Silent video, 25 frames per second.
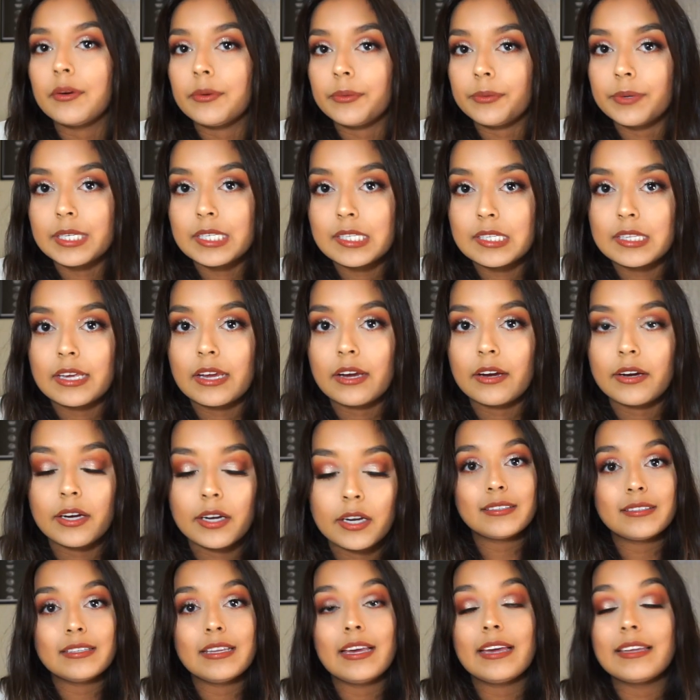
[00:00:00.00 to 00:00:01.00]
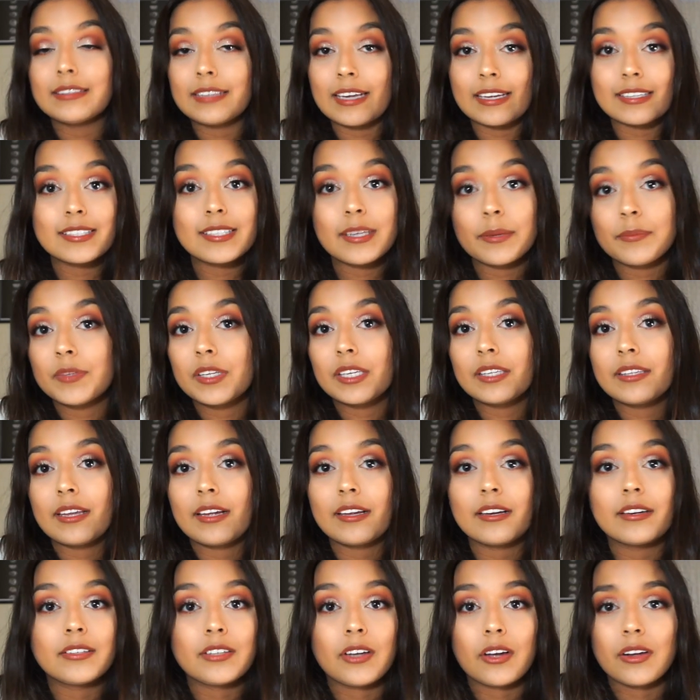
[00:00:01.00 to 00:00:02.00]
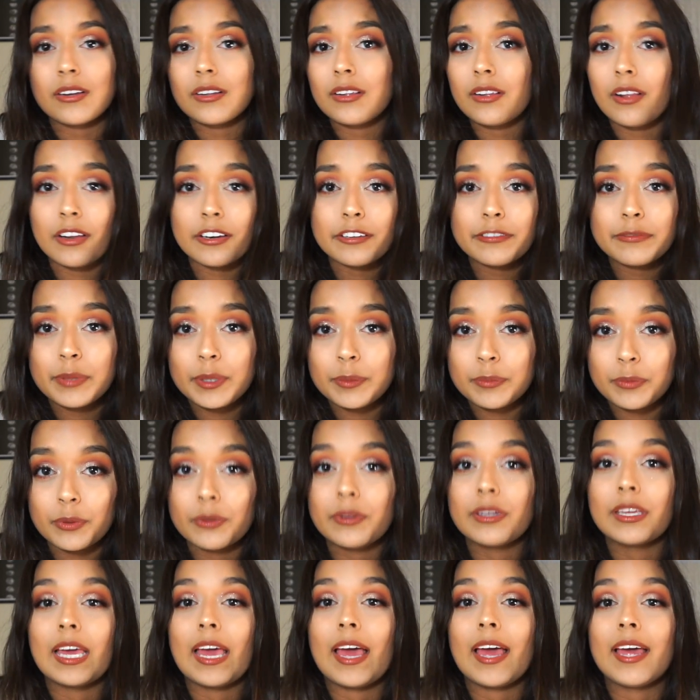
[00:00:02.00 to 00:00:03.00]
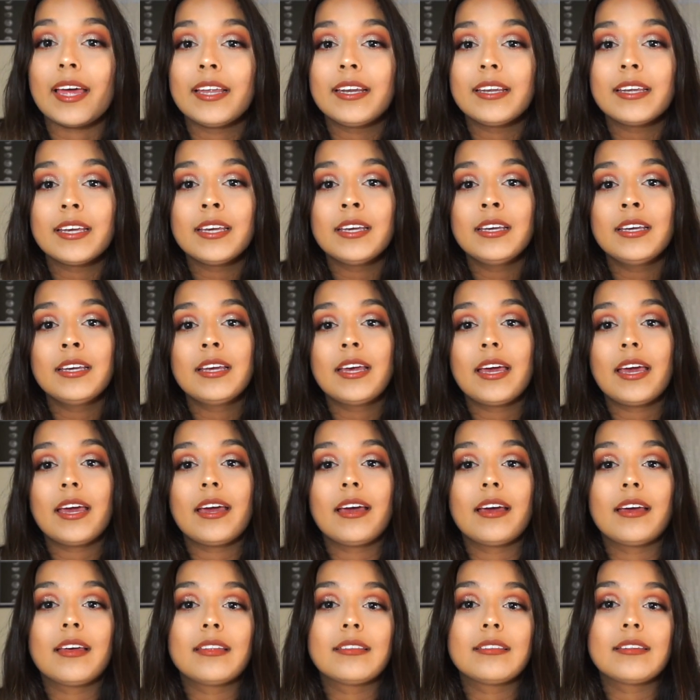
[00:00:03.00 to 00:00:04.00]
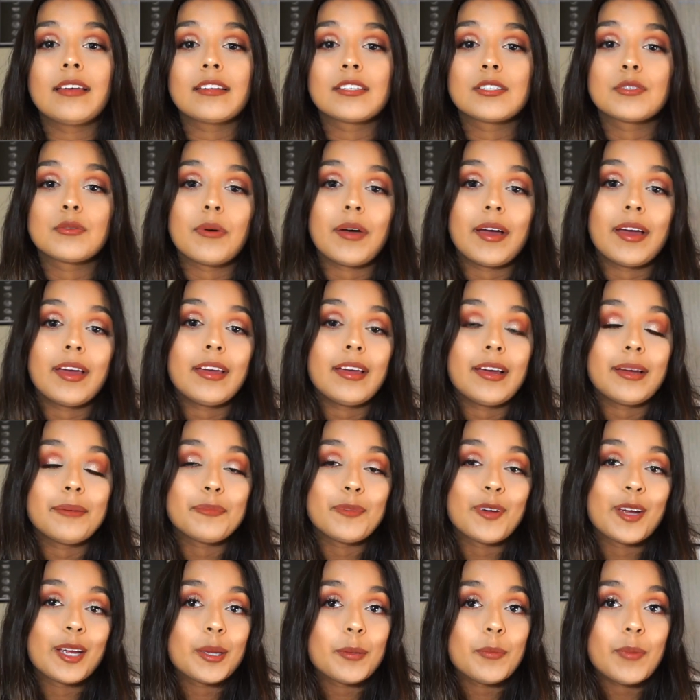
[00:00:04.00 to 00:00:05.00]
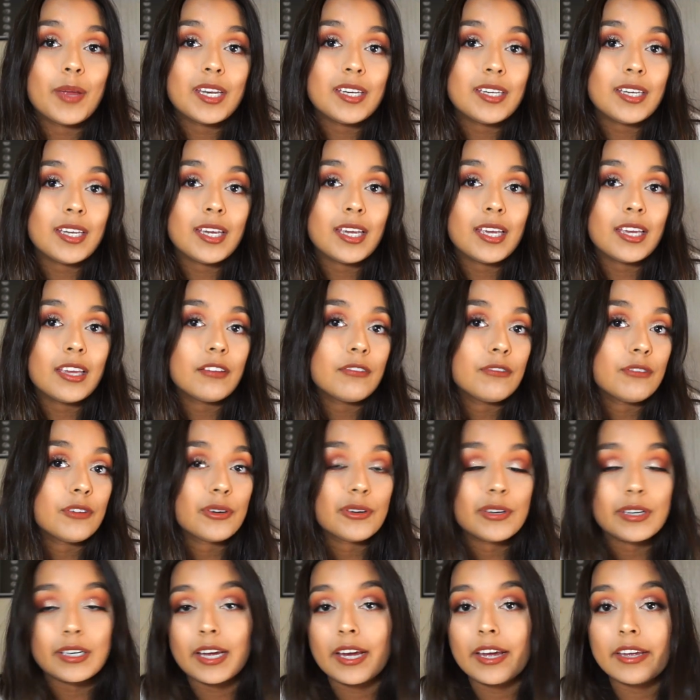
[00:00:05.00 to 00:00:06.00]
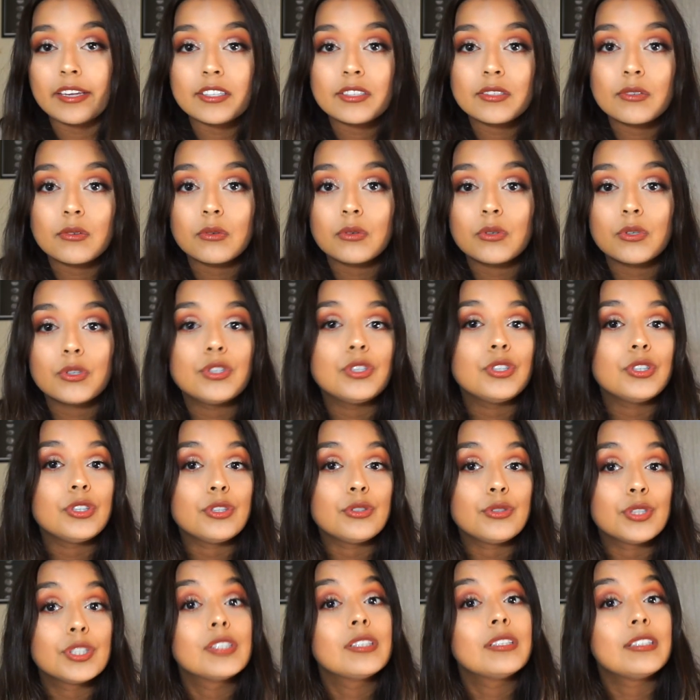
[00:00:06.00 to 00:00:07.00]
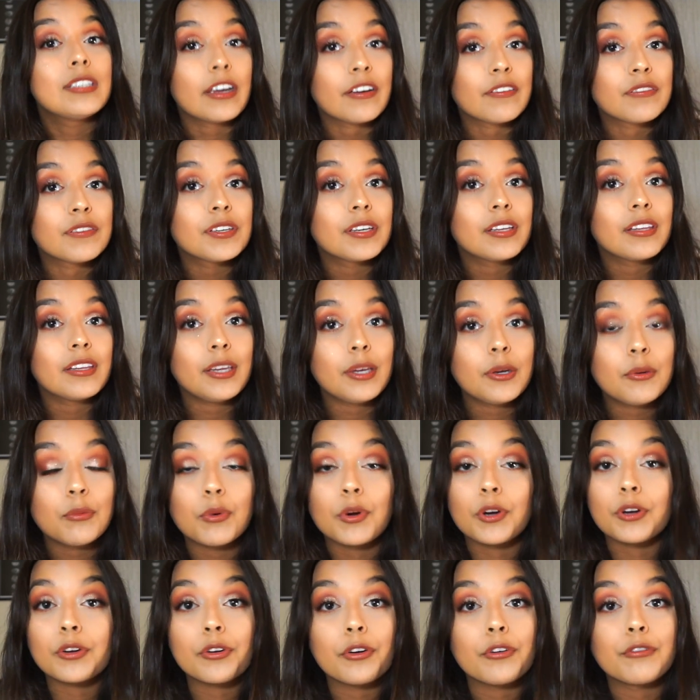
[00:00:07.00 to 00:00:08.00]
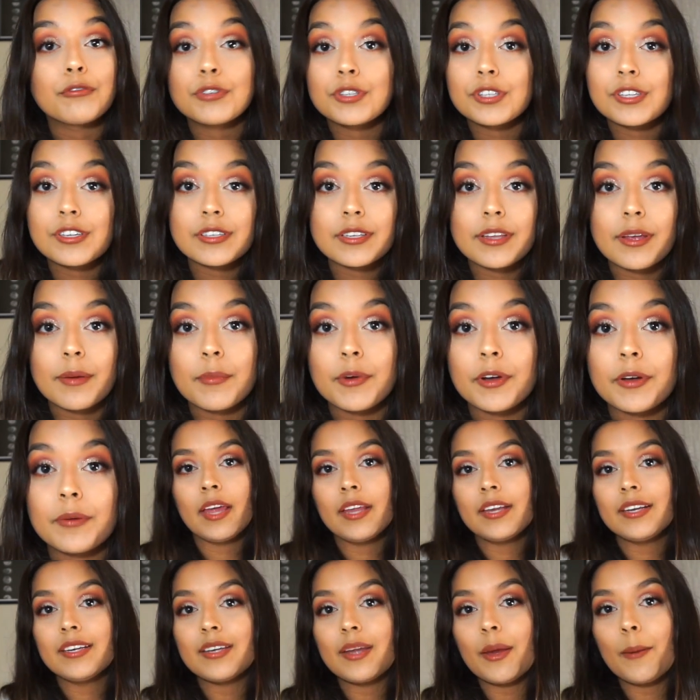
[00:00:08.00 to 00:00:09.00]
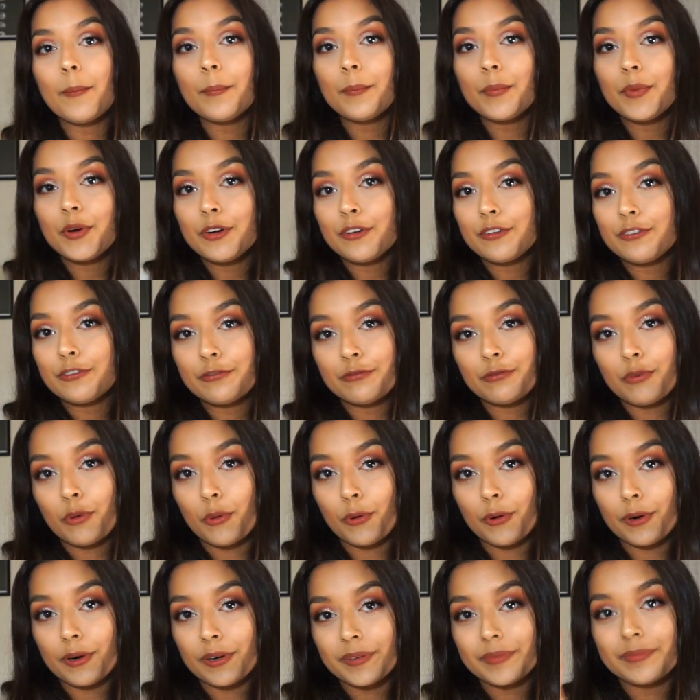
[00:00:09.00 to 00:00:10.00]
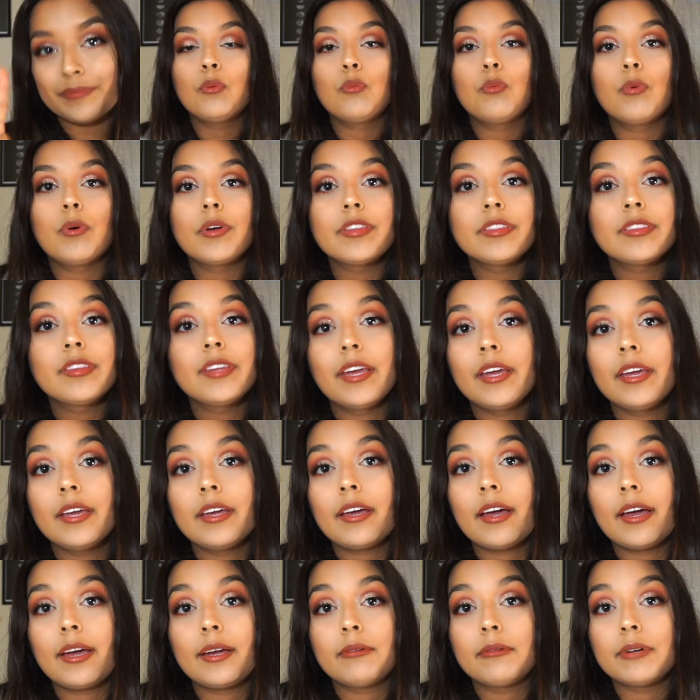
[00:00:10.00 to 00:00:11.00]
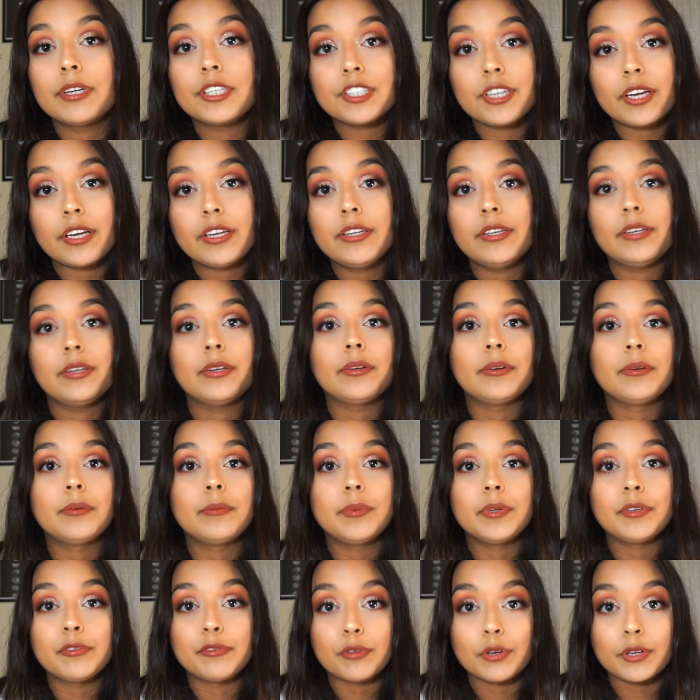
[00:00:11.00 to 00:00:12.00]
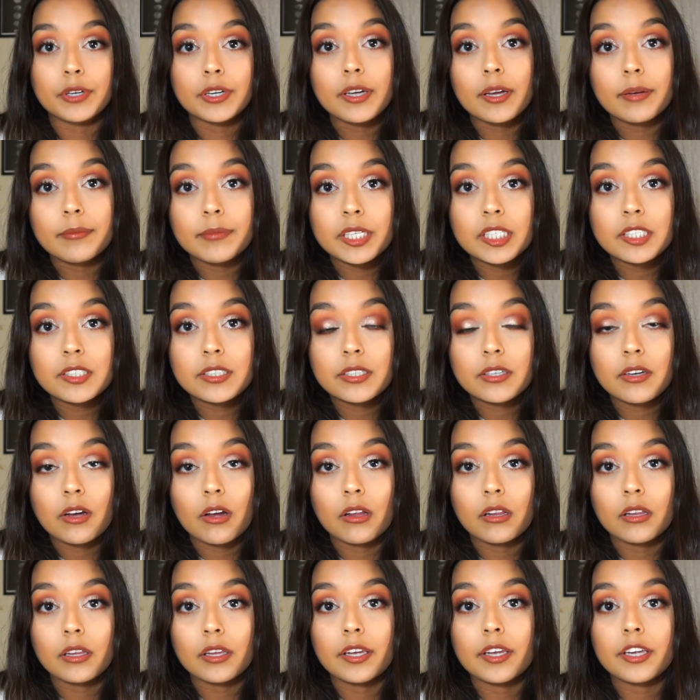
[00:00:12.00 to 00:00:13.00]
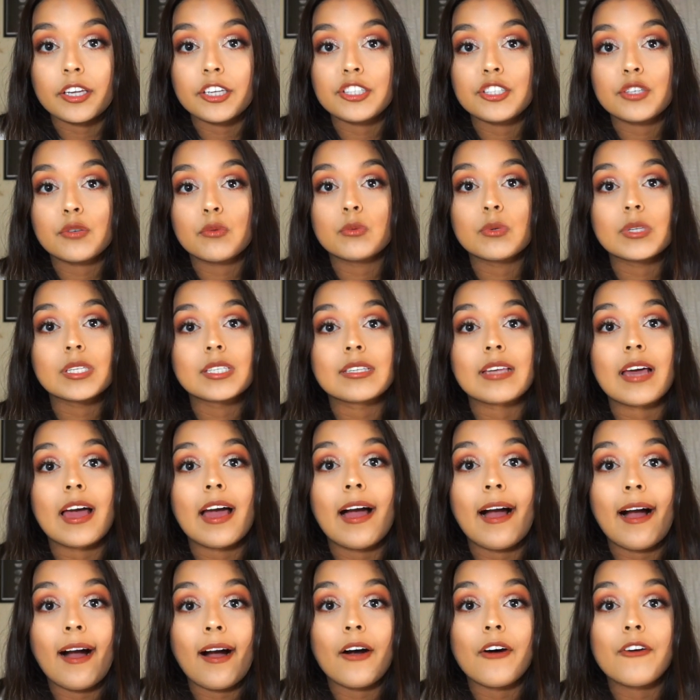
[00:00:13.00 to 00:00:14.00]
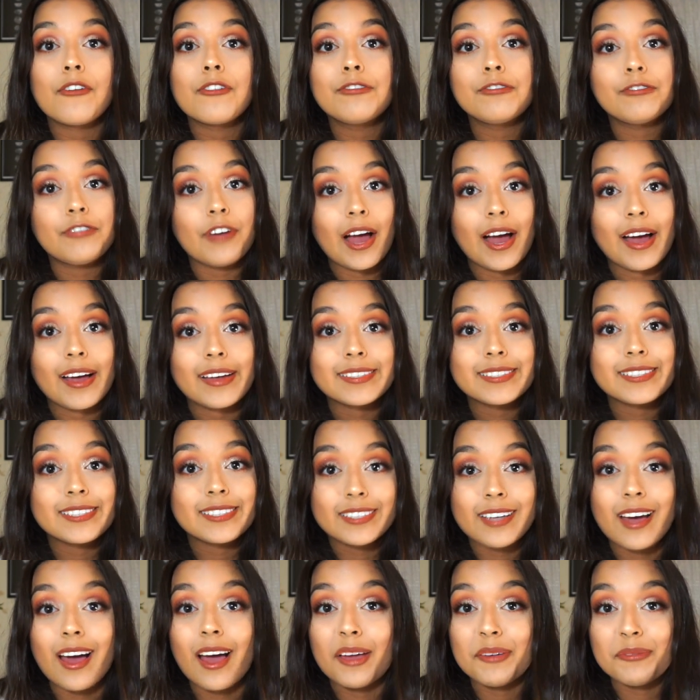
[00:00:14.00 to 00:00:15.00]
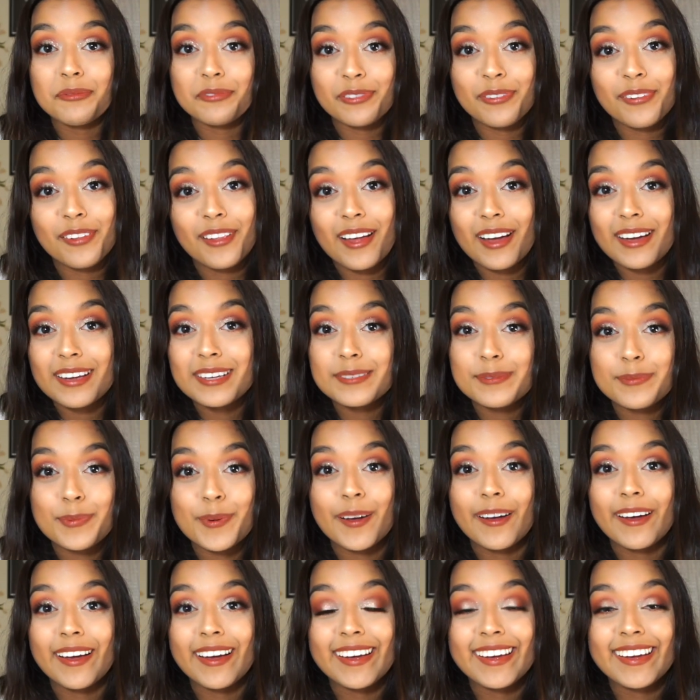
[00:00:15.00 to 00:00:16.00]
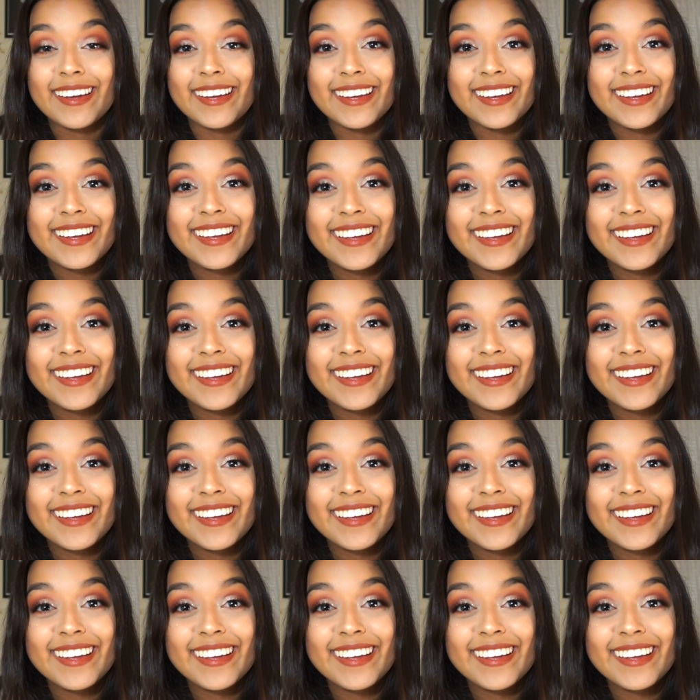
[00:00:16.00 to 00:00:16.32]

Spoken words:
always there. And that's something that not a lot of people get, and that's why I'm recommending if you're in high school, you should definitely work over the summer. Number four. One thing I wish I knew before coming to college was how fast time flies by.